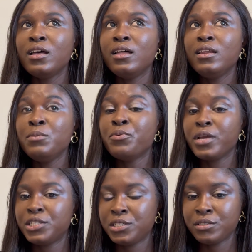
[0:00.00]

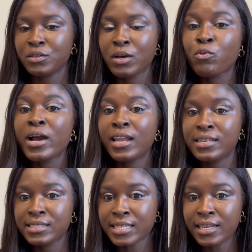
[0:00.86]
liberation while I
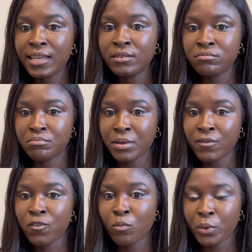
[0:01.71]
study and
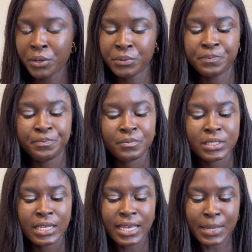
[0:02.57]
perform well.
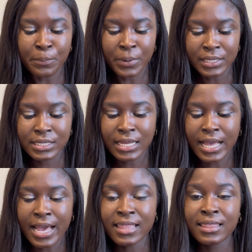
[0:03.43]
But
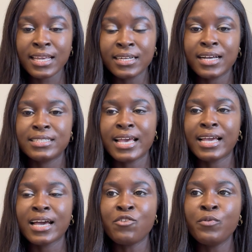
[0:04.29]
I think that I
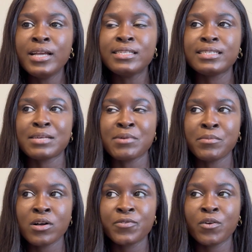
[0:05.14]
can raise some
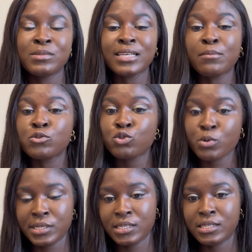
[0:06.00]
amount from some
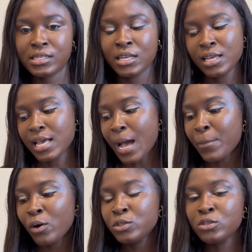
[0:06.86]
sources
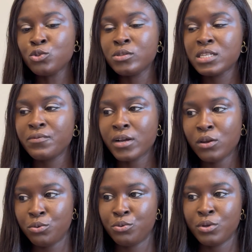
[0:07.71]
amounting to this
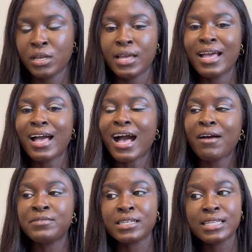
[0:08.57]
value.
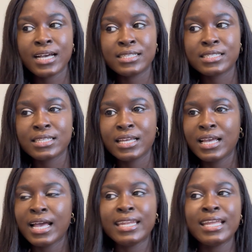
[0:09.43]
After that,
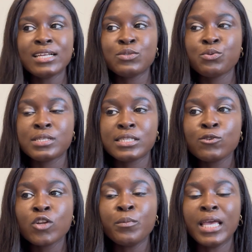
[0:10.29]
that will still
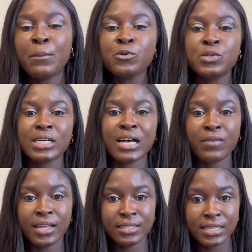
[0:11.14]
not be able to cover
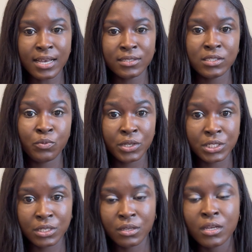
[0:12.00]
the entire
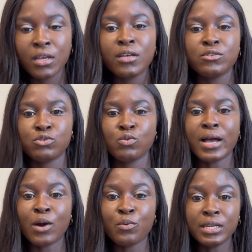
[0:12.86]
tuition. So
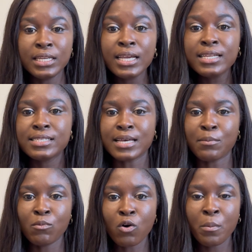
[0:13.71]
I would need some
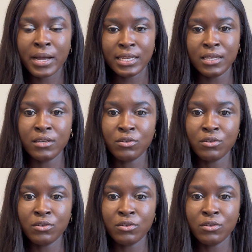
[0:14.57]
more money,